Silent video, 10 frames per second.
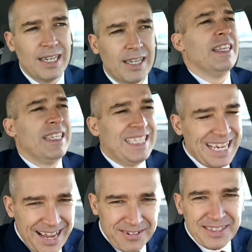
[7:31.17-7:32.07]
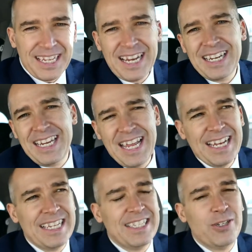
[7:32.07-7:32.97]
The downside
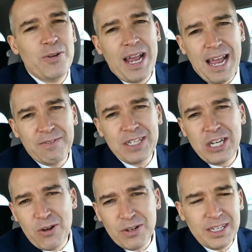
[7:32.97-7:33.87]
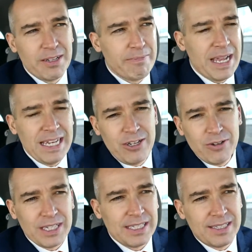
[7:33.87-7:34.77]
again is you have to go into the
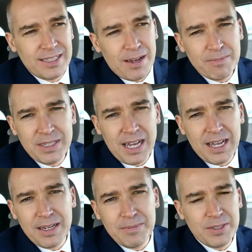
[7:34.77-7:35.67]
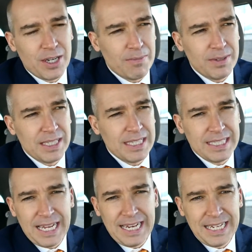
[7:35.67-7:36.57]
menu, and sometimes some of the
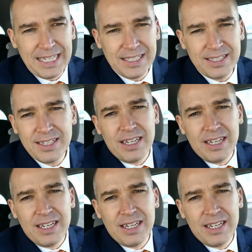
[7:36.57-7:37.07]
settings